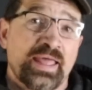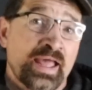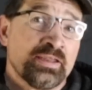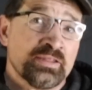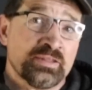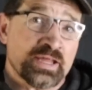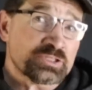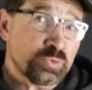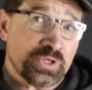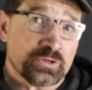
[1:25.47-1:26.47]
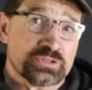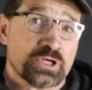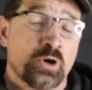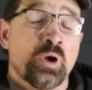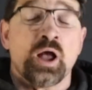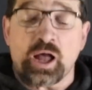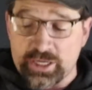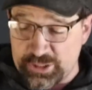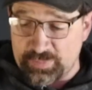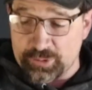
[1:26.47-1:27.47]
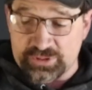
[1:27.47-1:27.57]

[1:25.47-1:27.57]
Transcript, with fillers: And in the next week or so, I should be